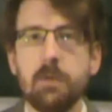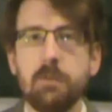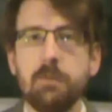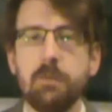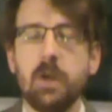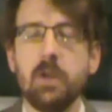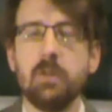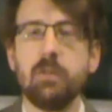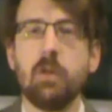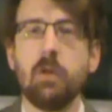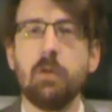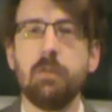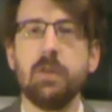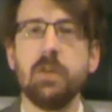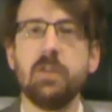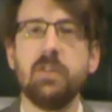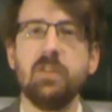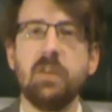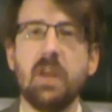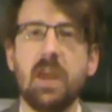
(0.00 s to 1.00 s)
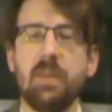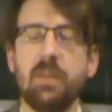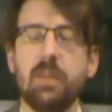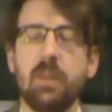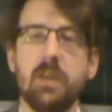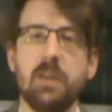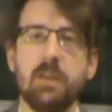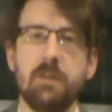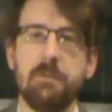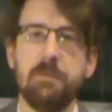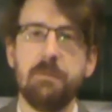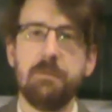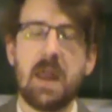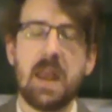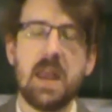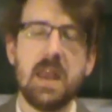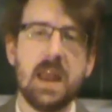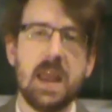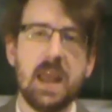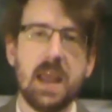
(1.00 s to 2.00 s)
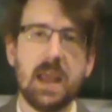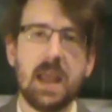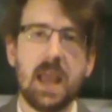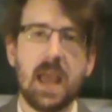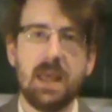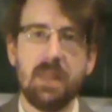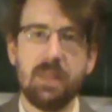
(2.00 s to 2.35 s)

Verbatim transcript: First off, Seth defending